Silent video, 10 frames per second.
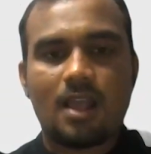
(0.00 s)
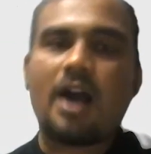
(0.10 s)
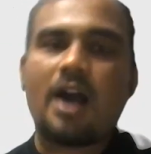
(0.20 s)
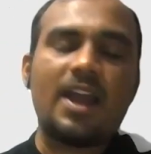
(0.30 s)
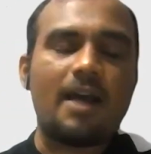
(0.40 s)
Uh,
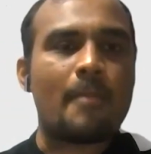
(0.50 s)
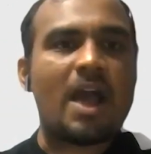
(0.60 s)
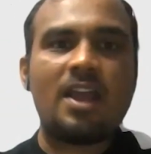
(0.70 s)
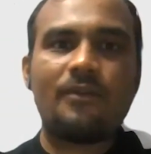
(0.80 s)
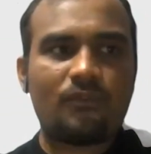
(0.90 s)
yeah,
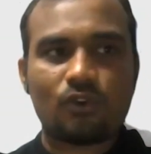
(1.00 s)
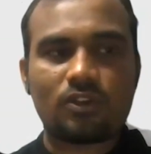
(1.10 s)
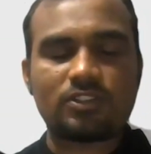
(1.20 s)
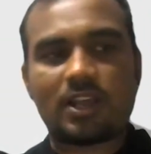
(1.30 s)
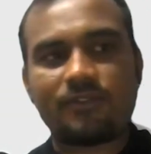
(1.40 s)
my
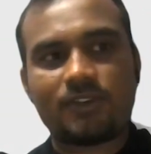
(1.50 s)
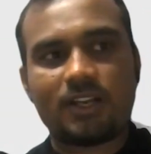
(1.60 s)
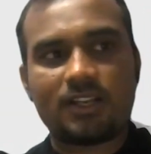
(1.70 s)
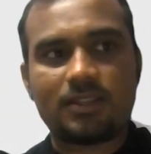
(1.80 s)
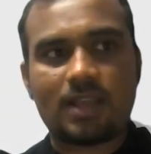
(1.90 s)
focus after
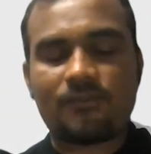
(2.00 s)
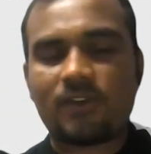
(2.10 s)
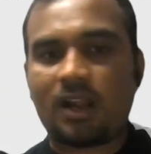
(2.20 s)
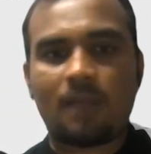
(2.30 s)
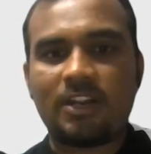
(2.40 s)
the
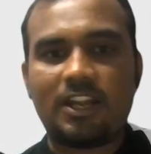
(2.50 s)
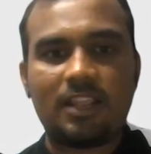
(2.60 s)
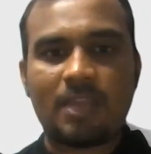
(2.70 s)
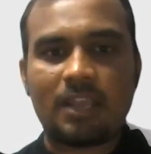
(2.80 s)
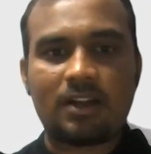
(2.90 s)
after completing
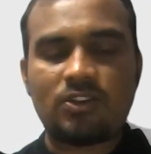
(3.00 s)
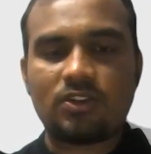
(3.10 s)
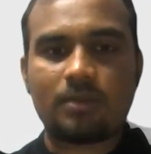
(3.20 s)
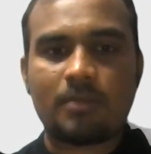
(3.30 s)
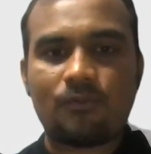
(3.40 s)
my
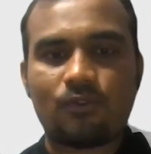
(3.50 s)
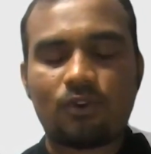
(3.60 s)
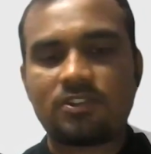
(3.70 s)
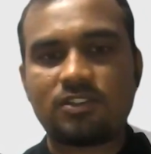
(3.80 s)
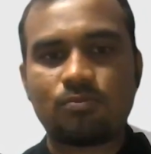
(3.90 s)
graduation, my
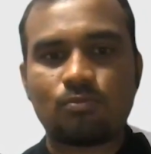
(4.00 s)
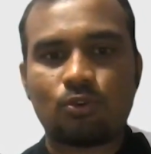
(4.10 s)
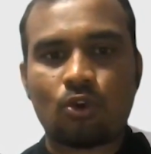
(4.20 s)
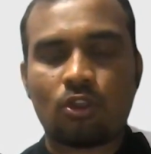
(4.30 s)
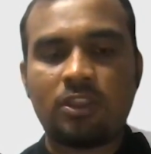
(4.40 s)
focus is more
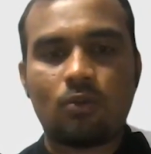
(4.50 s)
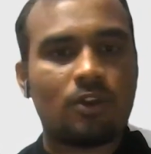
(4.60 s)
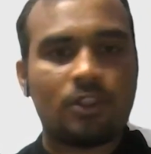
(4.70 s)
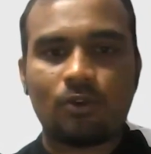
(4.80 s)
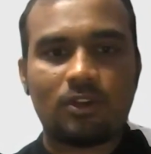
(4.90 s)
on the
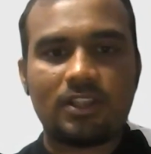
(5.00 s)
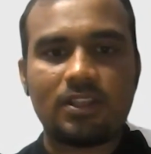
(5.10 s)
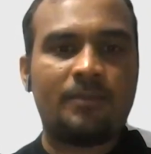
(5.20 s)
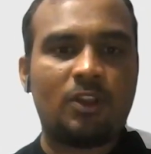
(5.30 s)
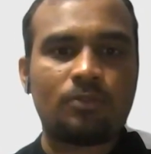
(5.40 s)
coding only,
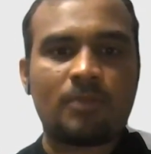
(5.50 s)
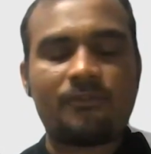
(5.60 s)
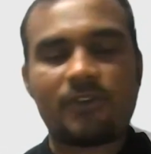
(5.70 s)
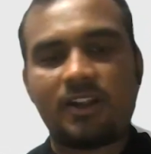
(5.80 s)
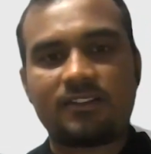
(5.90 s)
because my
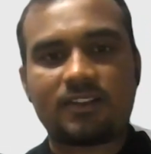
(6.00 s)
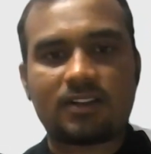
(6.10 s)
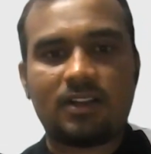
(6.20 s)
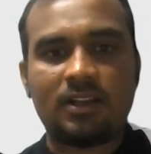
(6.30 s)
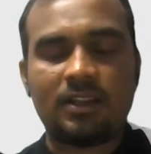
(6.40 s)
friend
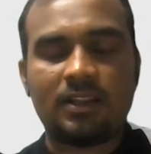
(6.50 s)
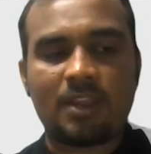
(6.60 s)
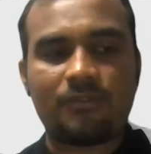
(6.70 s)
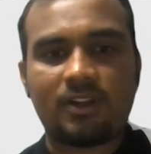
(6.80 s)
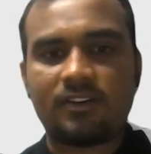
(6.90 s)
circle in my
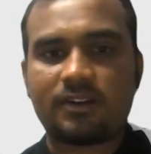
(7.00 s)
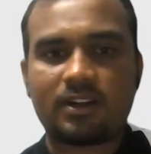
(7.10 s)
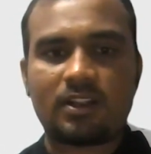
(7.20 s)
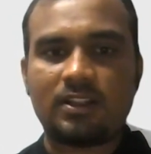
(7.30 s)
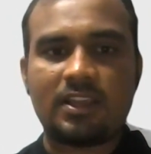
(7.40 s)
friend
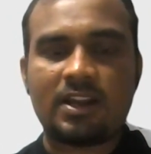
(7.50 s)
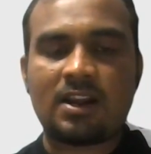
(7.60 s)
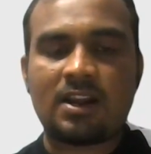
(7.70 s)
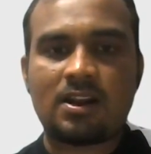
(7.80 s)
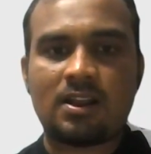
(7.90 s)
circle there
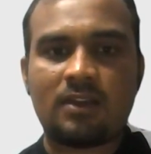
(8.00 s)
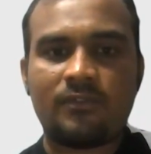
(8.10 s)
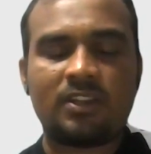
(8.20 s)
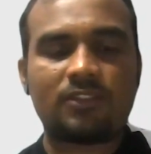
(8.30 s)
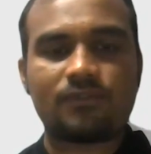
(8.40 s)
are uh,
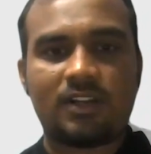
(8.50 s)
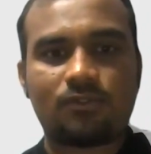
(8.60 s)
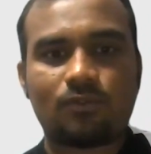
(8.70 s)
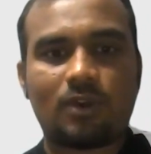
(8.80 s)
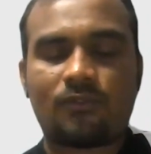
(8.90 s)
various friends
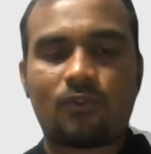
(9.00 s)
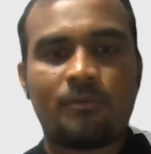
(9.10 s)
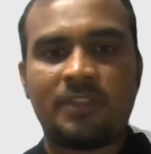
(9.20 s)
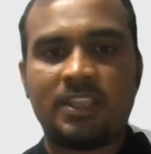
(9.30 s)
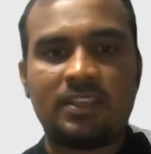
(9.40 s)
who are
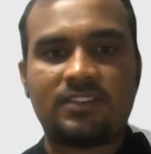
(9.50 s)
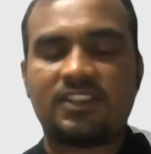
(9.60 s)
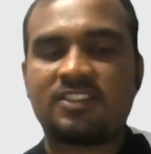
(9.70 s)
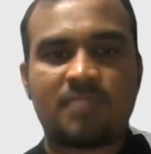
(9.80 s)
from the C S